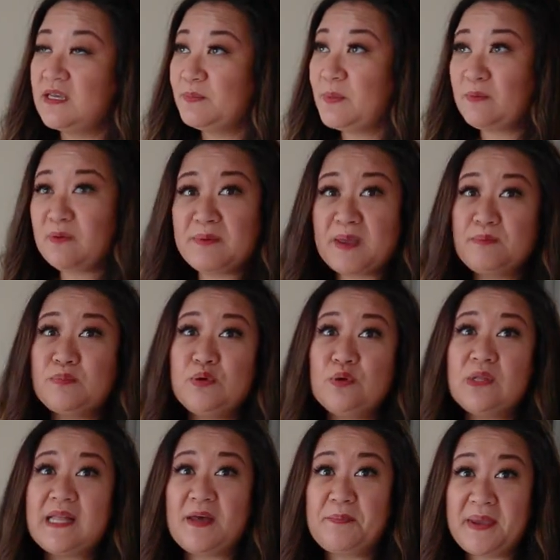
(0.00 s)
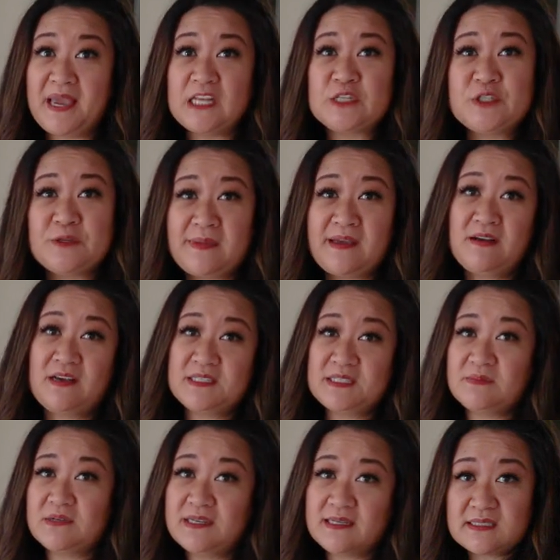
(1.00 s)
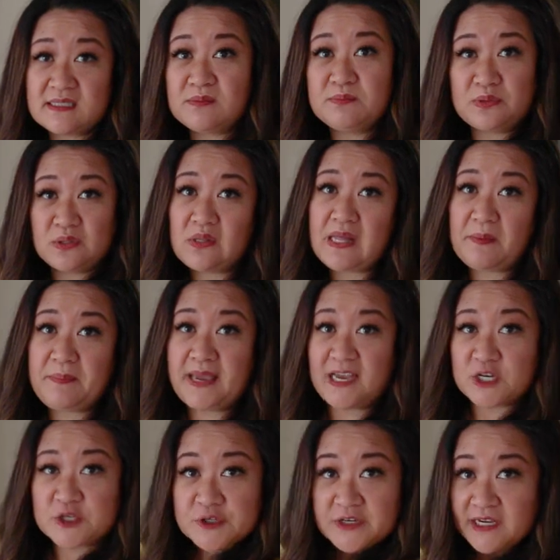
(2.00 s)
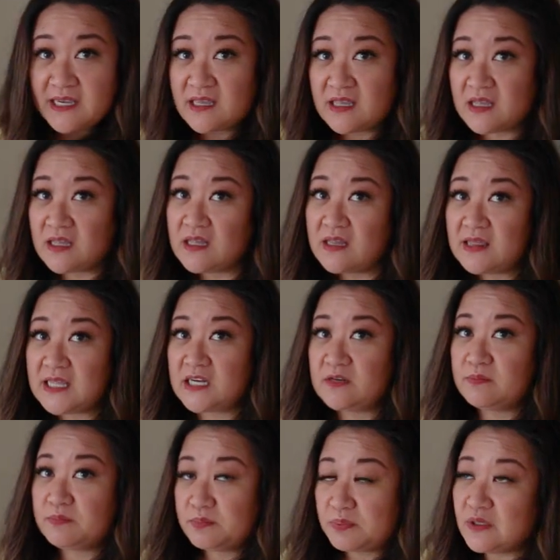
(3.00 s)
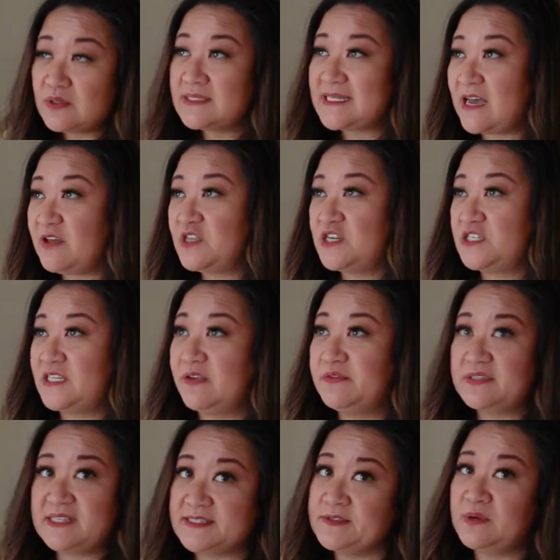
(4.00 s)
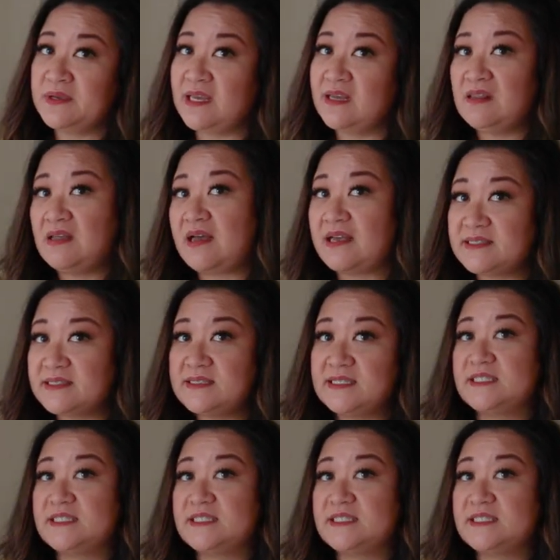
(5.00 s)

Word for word: Remember my pull-out pantry, my awesome custom pull-out pantry that pulls out the shelves, things don't get lost?